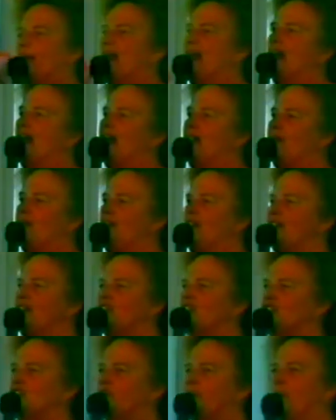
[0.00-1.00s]
in the
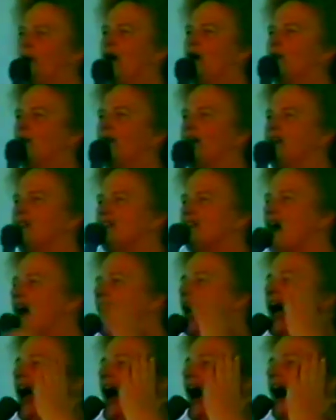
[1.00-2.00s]
Spirit
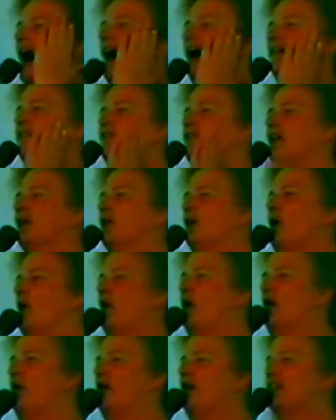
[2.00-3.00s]
of the
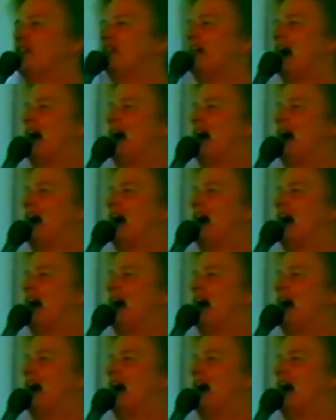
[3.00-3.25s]
Lord.